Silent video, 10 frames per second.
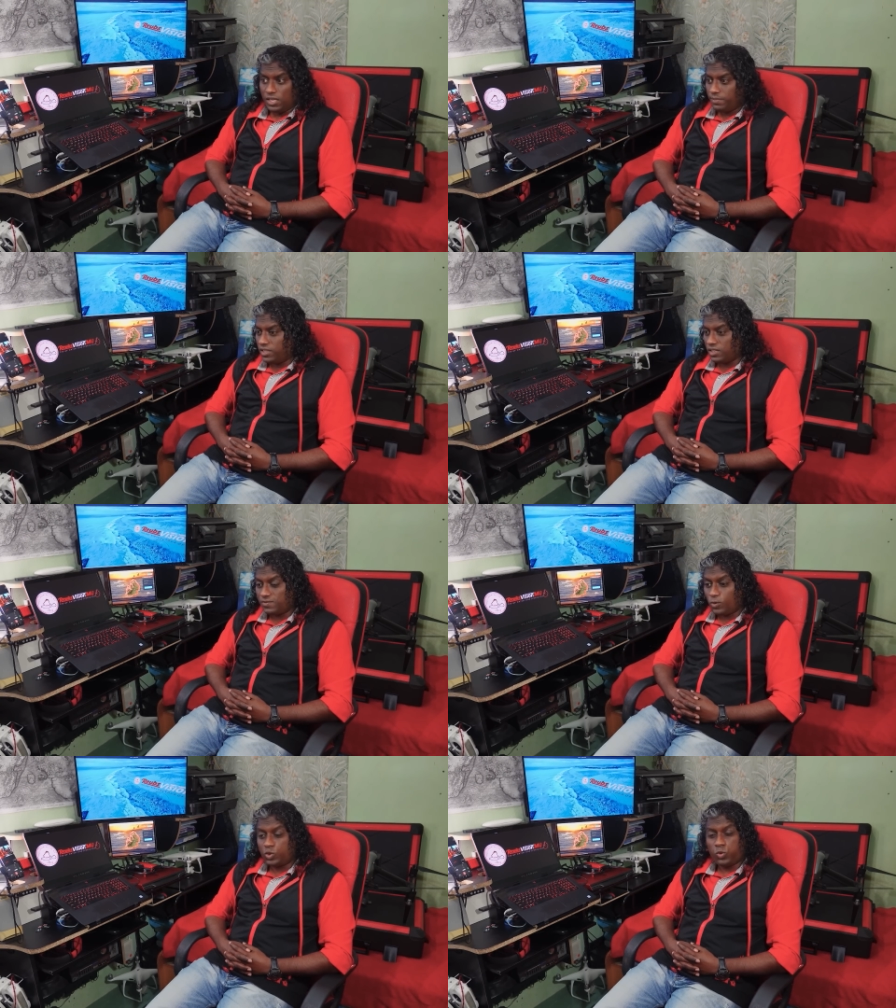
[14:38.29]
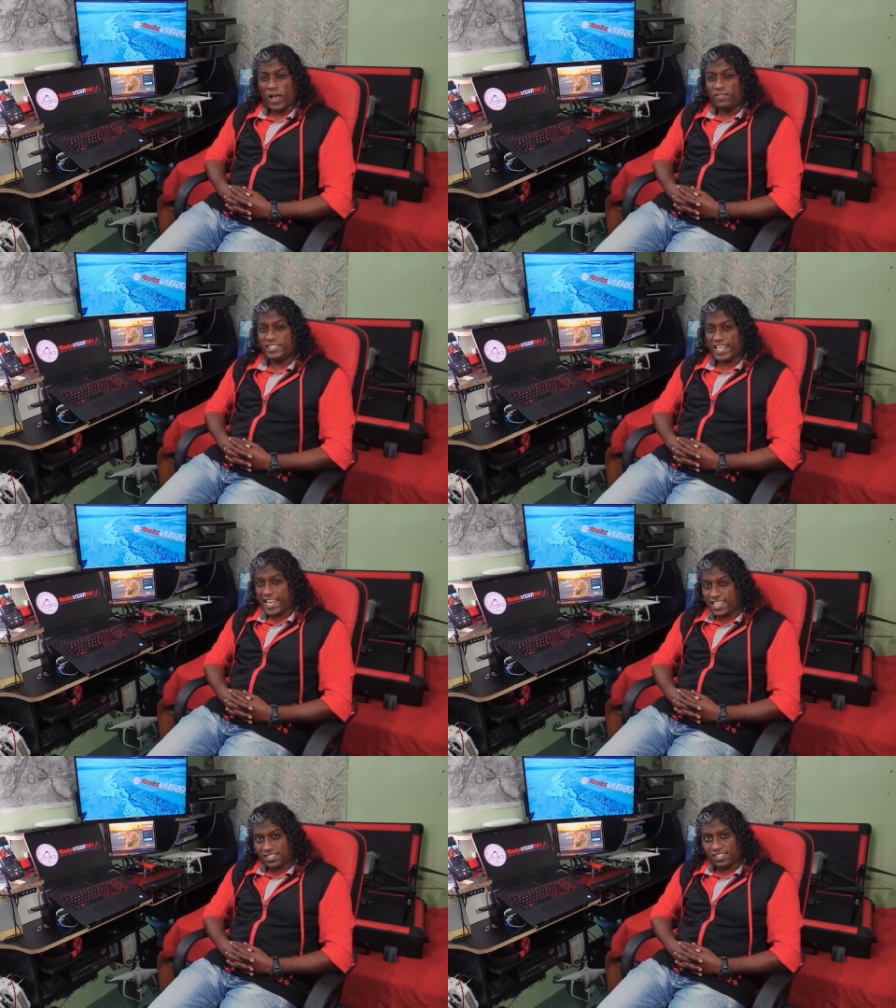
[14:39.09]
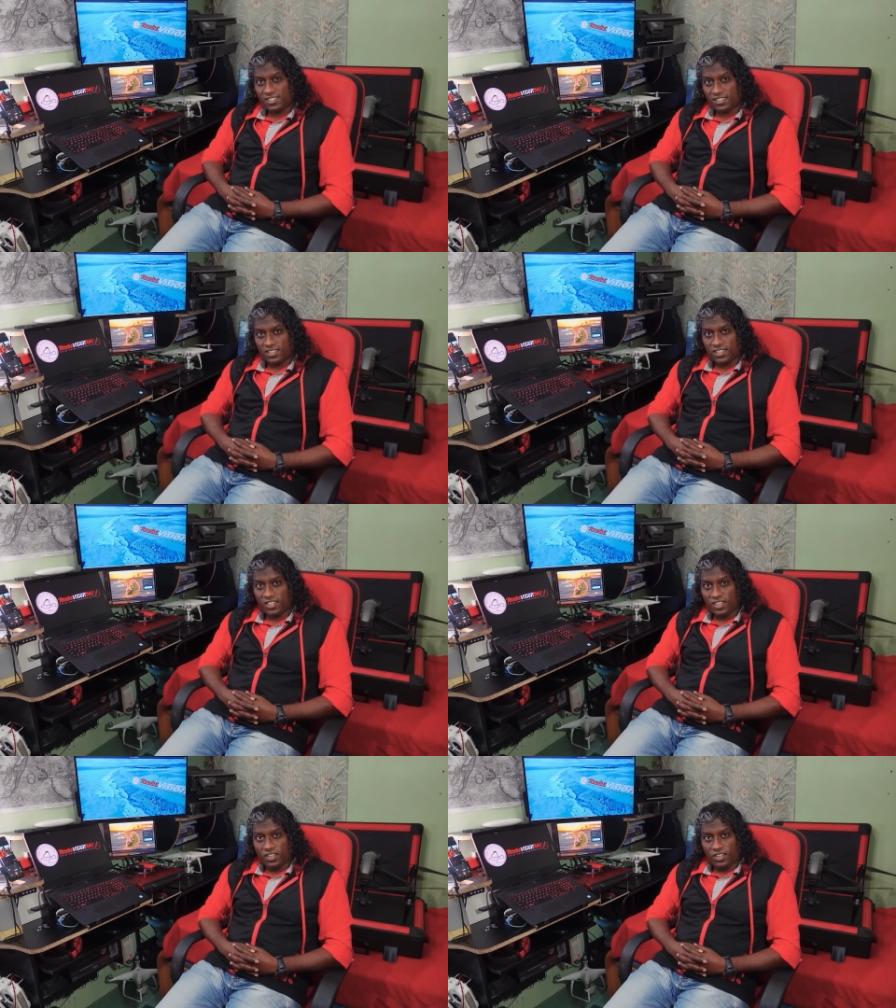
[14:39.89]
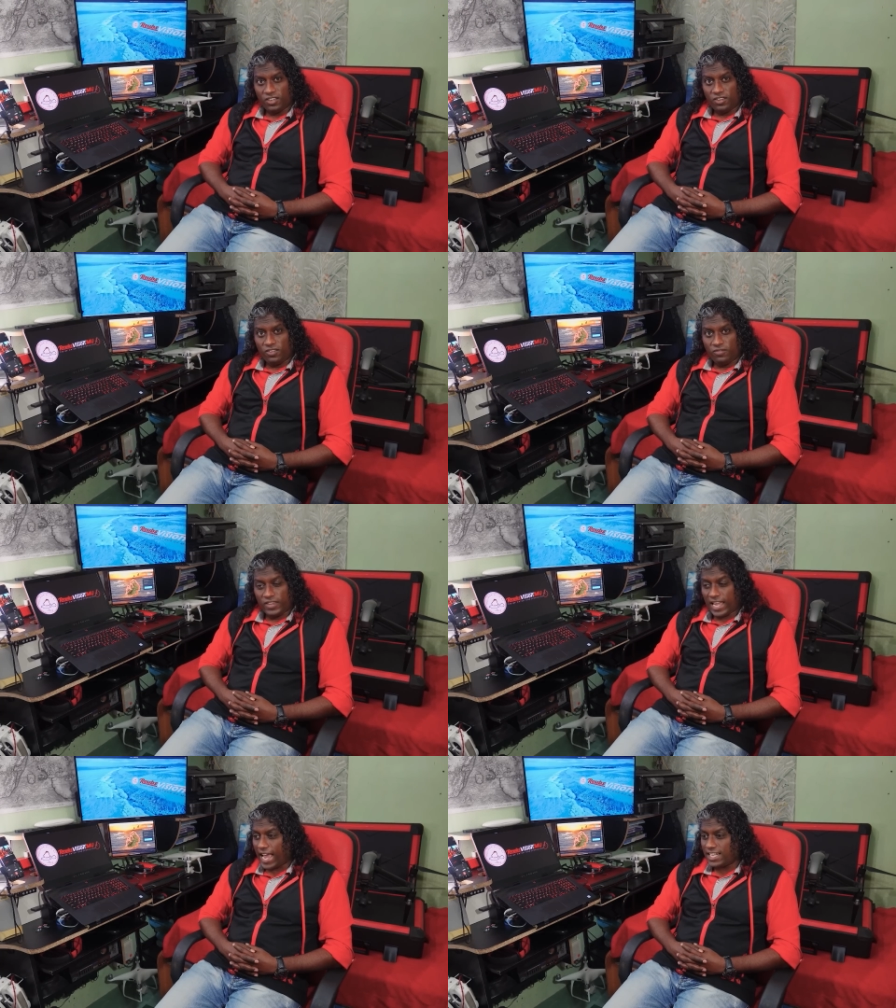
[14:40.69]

because for 12 days they